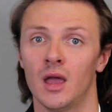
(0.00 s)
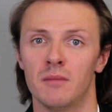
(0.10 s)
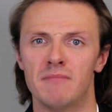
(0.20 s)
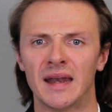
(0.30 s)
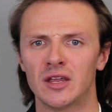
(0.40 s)

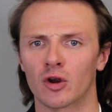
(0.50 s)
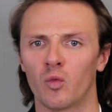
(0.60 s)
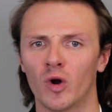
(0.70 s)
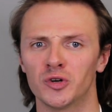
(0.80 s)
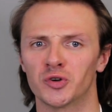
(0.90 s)
Many are
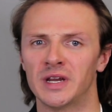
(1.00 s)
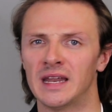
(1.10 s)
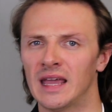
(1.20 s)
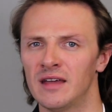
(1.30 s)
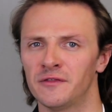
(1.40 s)

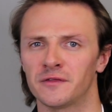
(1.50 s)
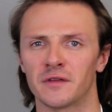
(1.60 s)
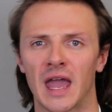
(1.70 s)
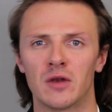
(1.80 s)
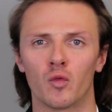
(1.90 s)
wondering
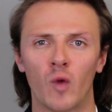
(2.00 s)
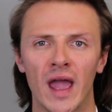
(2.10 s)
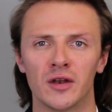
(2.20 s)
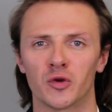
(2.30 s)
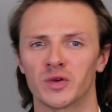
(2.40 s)
if and
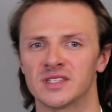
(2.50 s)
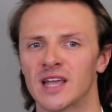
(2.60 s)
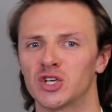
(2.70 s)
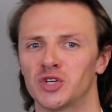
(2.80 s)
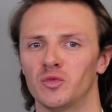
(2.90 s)
when a
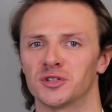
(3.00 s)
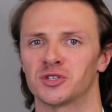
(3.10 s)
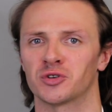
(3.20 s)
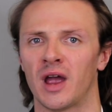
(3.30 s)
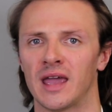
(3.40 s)
recession will
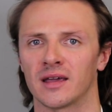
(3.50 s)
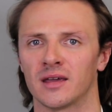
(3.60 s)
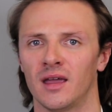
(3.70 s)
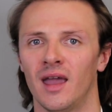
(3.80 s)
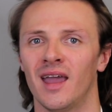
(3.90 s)
strike,